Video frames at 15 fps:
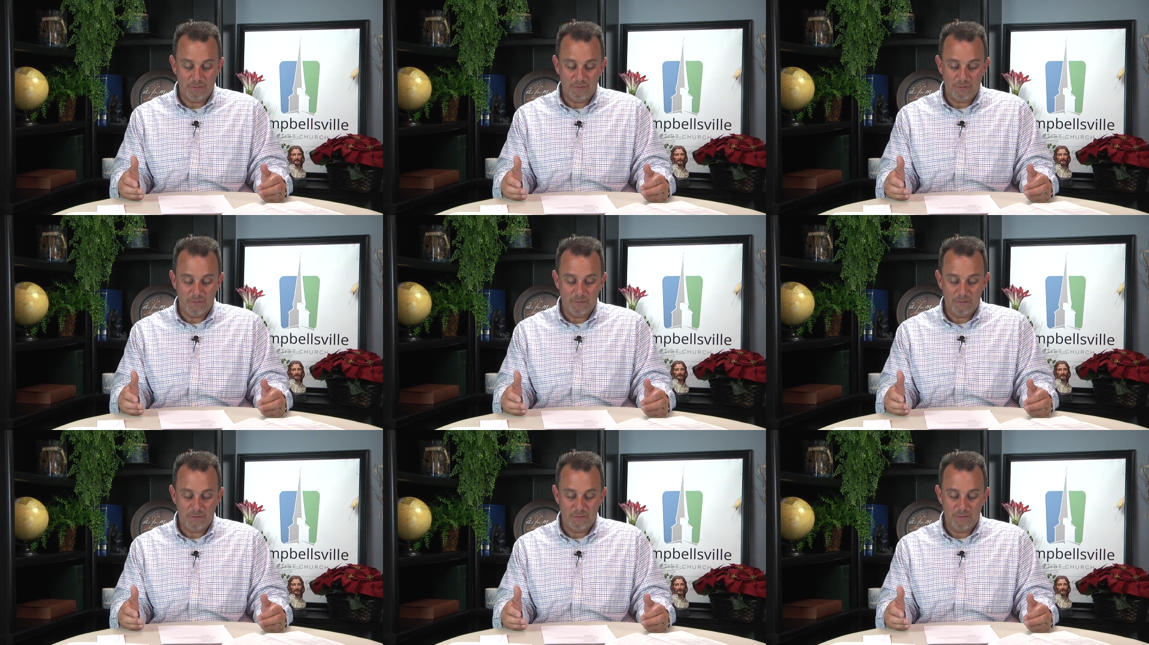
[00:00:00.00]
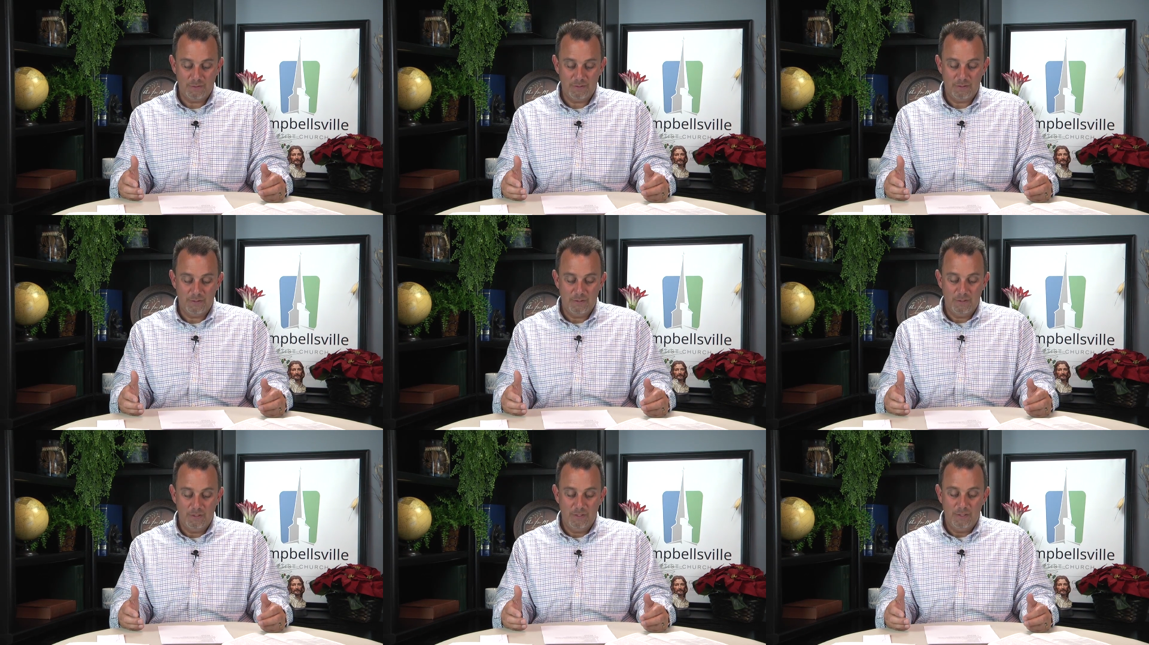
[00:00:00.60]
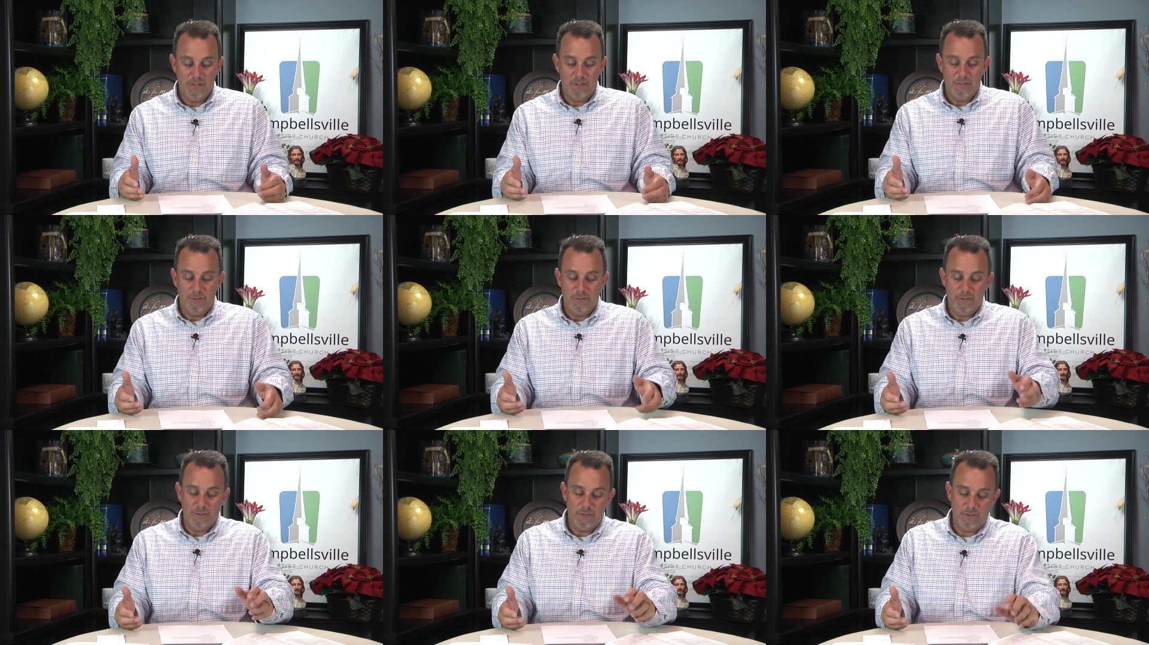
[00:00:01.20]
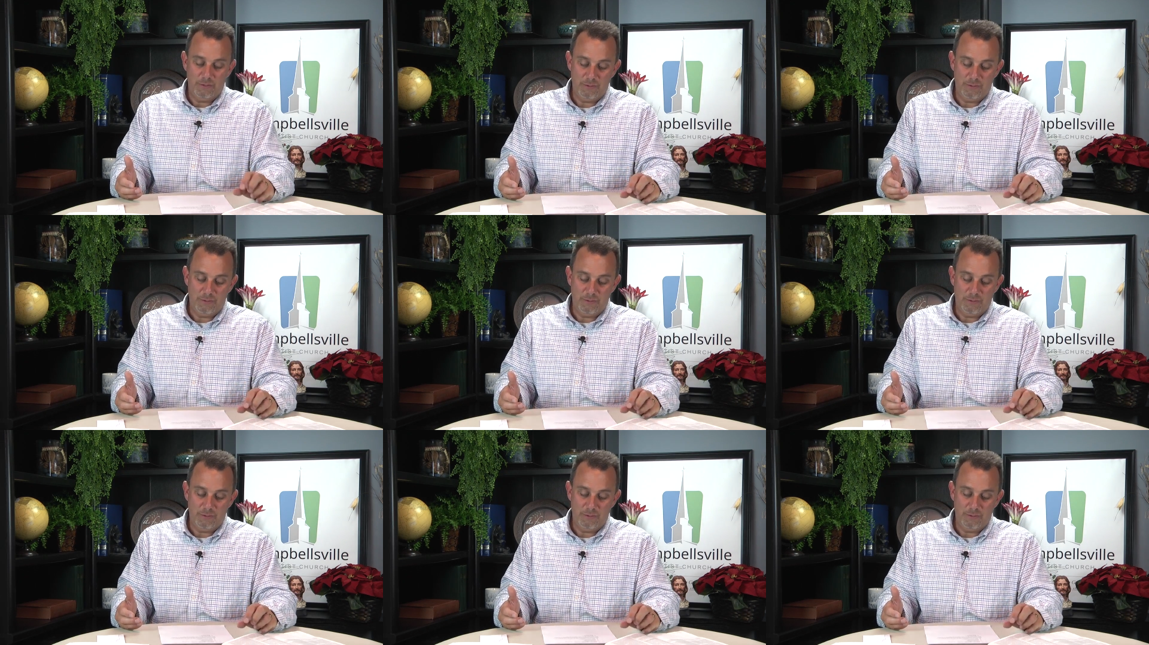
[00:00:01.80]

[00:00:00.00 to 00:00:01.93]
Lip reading: Nobody speaks.